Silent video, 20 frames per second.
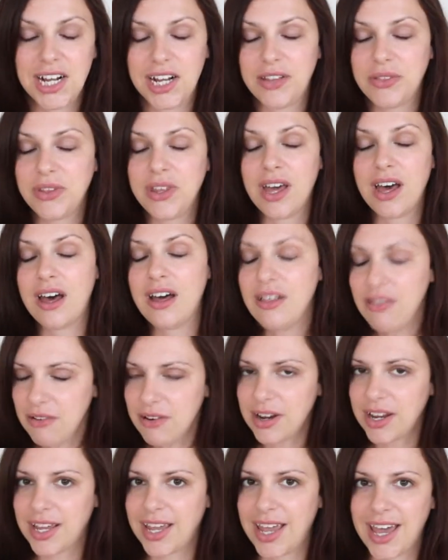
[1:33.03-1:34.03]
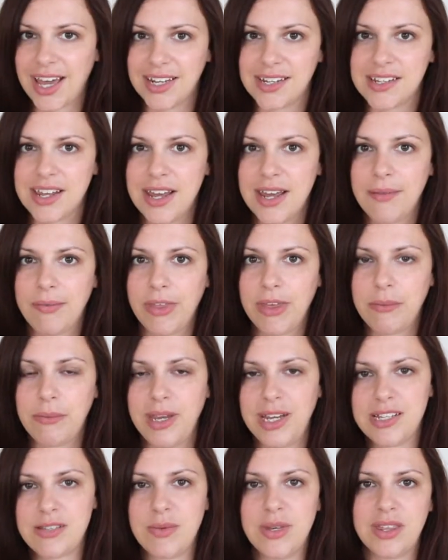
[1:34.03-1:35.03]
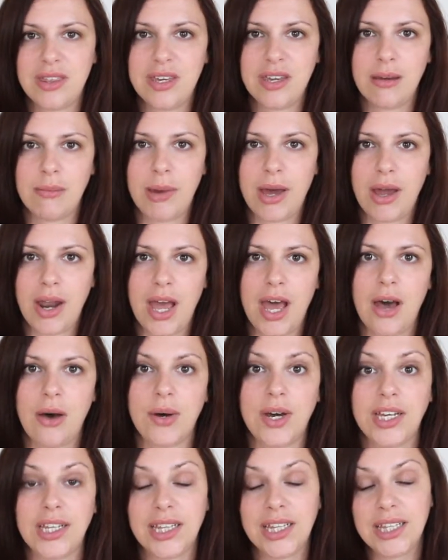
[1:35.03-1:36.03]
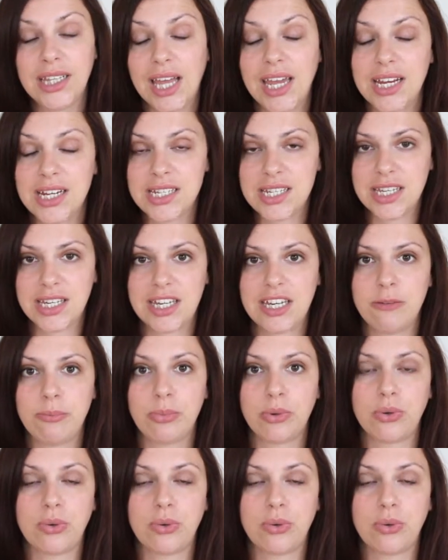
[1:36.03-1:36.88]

On the other hand, it makes me think about how I'd like to keep